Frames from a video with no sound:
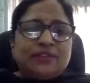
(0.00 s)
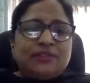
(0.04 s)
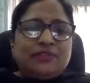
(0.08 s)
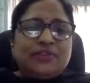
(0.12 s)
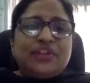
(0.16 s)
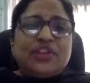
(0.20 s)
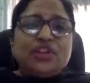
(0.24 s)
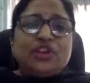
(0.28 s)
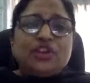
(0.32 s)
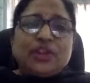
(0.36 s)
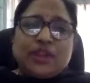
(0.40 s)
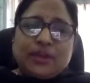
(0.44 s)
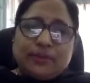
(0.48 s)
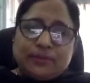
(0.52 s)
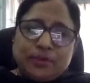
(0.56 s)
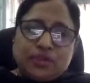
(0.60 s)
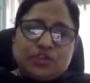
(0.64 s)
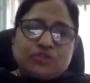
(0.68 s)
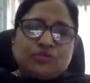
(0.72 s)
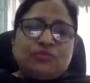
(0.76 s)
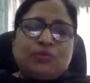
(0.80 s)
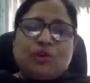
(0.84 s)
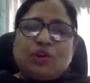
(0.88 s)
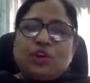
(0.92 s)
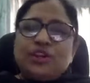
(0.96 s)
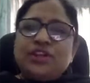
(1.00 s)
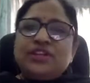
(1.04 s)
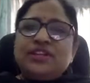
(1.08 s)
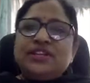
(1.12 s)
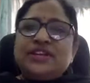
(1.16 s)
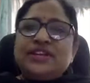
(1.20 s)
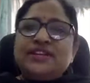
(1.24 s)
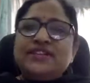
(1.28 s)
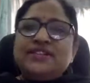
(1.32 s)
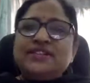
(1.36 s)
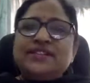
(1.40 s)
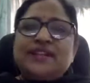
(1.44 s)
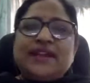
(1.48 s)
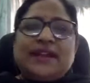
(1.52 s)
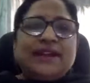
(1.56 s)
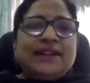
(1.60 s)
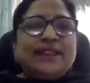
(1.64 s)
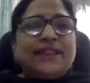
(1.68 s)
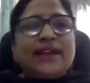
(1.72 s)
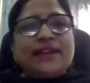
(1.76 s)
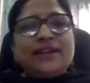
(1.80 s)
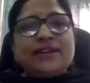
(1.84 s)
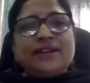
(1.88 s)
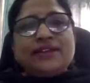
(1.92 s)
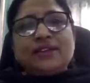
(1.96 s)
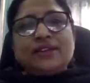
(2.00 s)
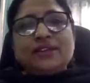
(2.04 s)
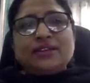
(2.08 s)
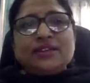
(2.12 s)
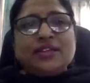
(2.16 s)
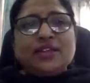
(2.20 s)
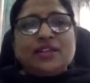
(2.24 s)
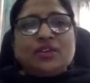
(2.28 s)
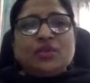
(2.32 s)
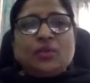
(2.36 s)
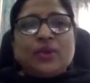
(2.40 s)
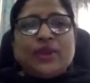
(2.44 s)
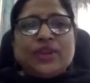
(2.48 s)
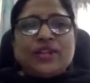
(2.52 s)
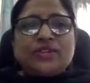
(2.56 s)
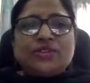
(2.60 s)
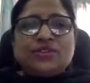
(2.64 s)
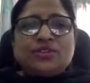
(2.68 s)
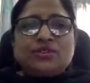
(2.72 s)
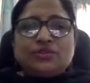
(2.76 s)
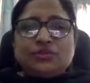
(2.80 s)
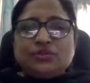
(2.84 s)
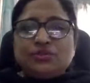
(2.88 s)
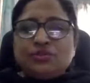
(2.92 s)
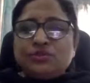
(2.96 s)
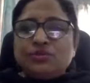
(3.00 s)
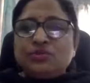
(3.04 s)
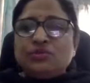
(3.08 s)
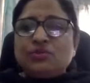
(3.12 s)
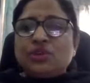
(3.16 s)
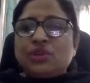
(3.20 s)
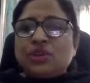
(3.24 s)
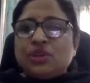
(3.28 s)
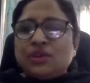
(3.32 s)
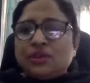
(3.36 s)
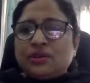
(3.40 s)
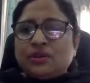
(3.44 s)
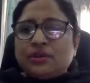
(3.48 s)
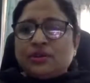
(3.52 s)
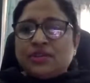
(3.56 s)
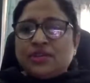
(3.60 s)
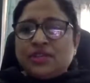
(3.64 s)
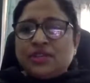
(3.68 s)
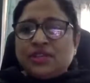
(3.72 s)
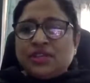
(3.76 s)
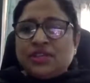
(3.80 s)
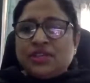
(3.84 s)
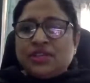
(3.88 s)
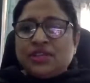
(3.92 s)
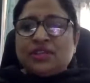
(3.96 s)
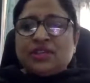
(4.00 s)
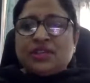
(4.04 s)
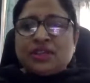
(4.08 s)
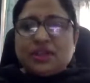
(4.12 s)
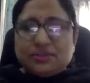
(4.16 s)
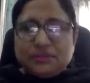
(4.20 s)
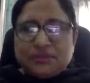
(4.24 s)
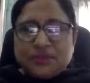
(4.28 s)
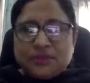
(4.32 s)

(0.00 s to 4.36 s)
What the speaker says: When you are able to monetize that, that equates to the